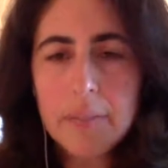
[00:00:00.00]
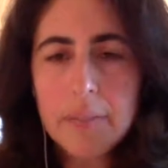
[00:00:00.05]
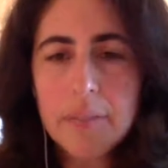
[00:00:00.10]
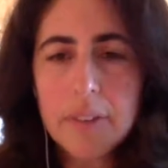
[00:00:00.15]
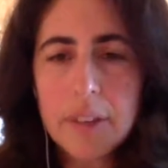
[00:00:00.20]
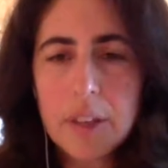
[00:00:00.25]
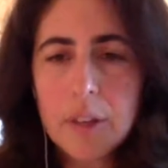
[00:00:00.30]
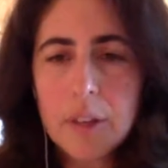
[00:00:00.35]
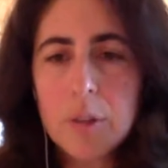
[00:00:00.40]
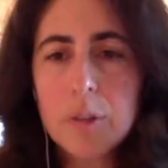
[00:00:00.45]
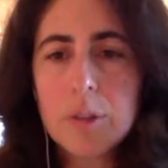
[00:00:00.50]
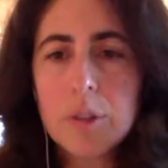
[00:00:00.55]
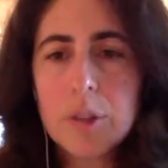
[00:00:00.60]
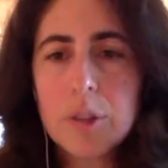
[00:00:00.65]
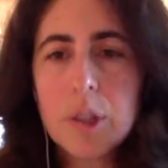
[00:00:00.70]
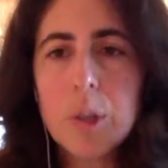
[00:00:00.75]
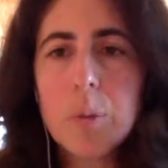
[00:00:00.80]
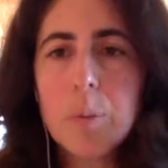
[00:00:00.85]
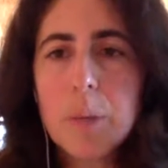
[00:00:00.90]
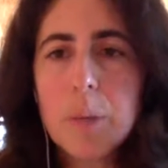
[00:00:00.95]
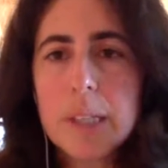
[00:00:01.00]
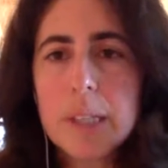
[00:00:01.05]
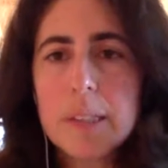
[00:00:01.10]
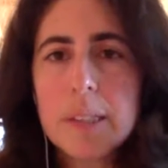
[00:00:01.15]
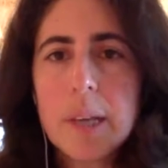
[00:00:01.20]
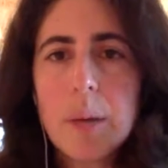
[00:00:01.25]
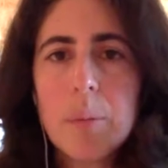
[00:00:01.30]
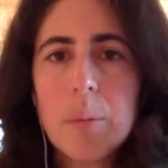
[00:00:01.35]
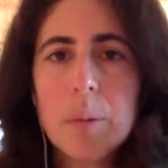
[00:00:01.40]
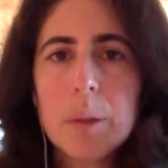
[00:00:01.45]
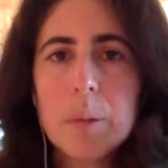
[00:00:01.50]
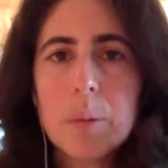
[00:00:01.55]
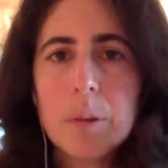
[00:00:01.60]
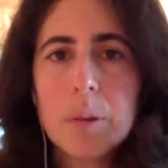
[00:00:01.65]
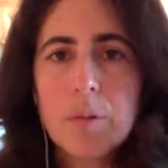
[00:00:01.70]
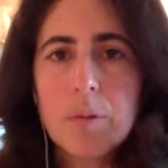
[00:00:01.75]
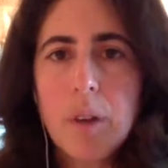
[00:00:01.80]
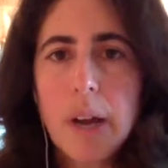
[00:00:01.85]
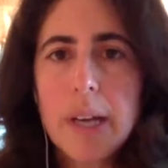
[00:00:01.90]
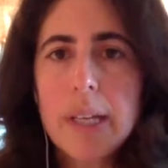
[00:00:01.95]
for those 2 weeks that we were
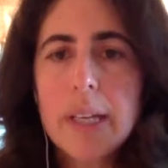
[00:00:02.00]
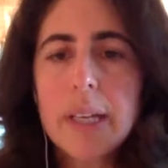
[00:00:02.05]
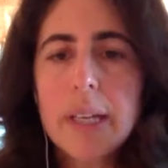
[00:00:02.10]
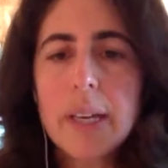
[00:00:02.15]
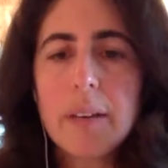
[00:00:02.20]
writing